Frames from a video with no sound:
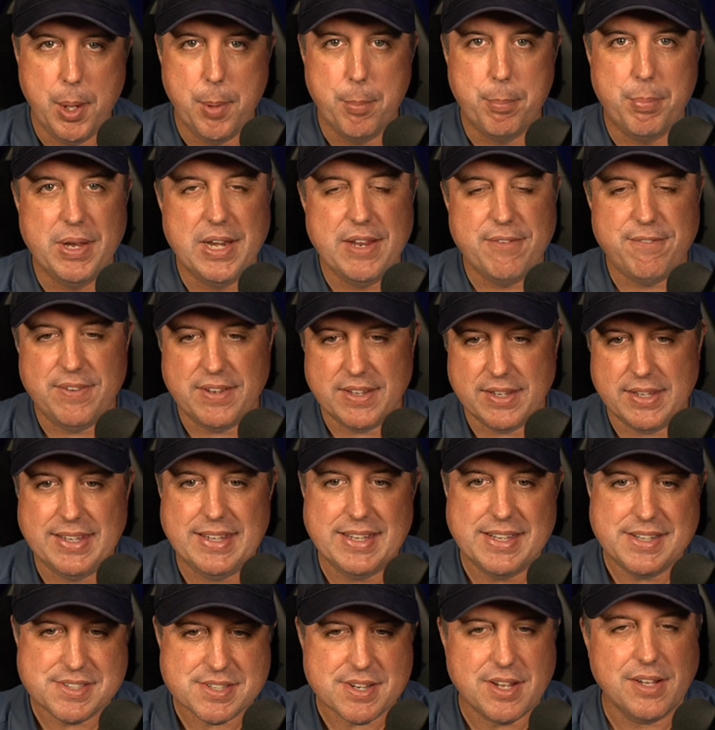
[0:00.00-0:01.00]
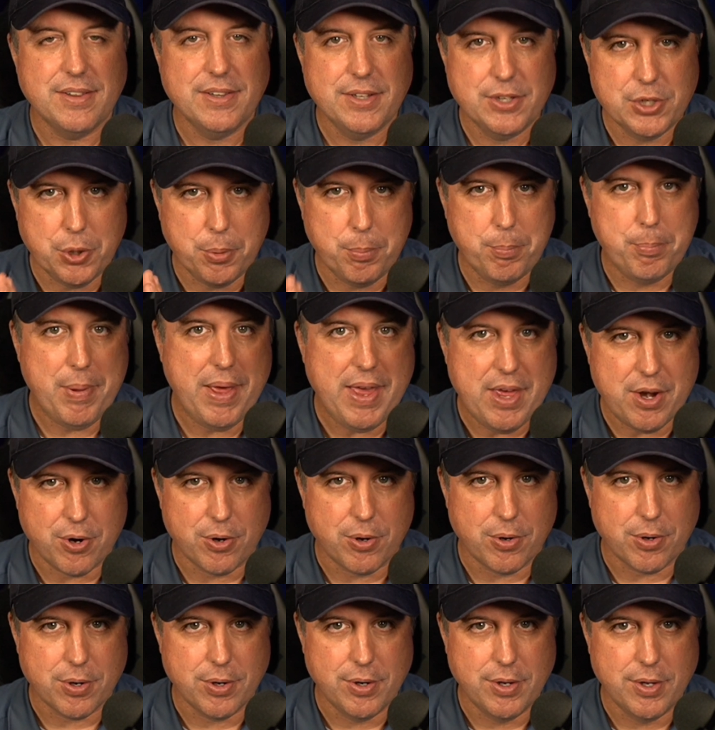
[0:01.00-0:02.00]
But if it gets a little
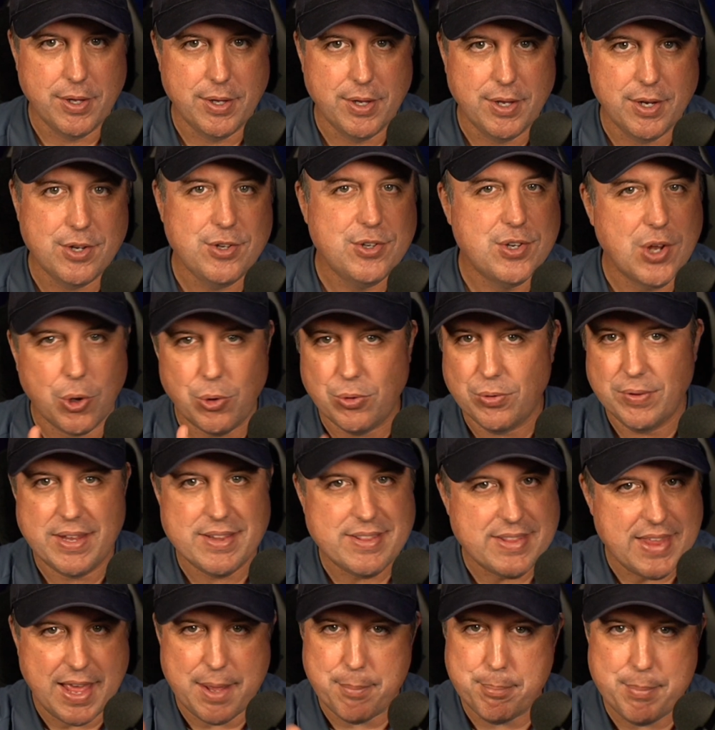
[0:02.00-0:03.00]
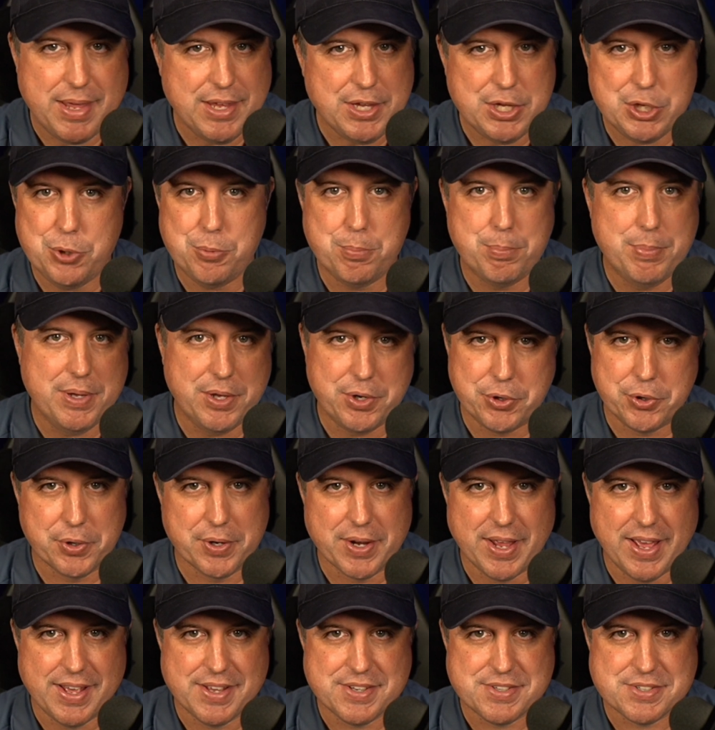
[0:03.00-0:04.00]
better, don't let that make you bitter,
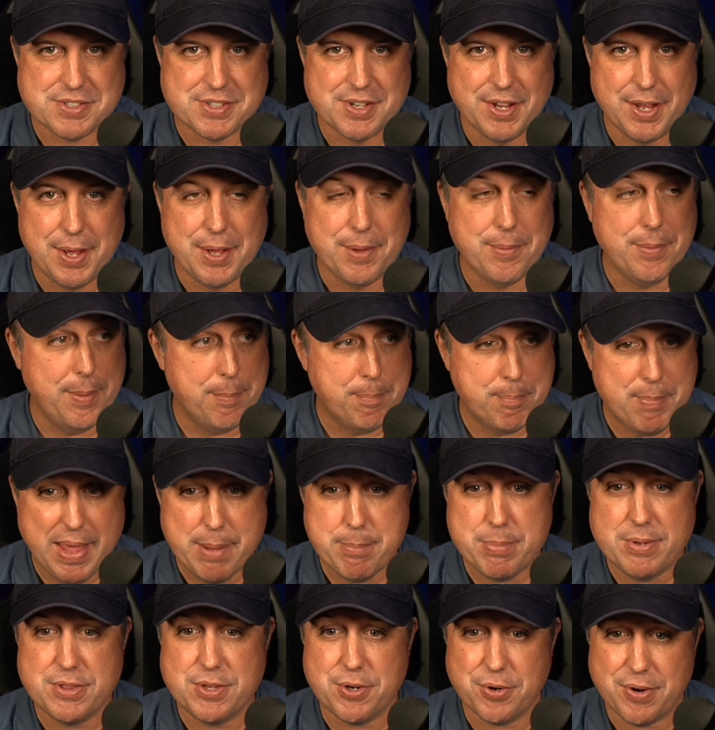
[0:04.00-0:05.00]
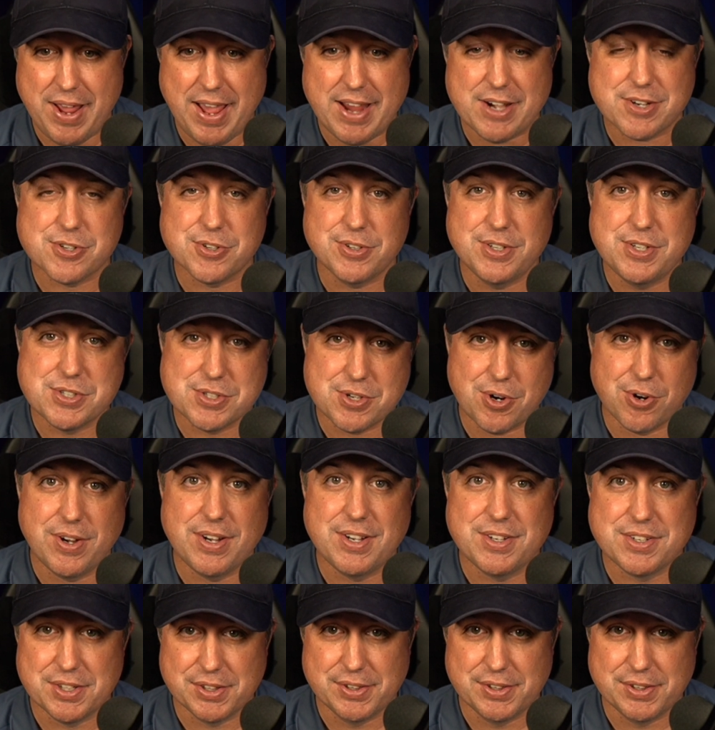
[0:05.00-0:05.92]
guys. Maybe they're actually starting to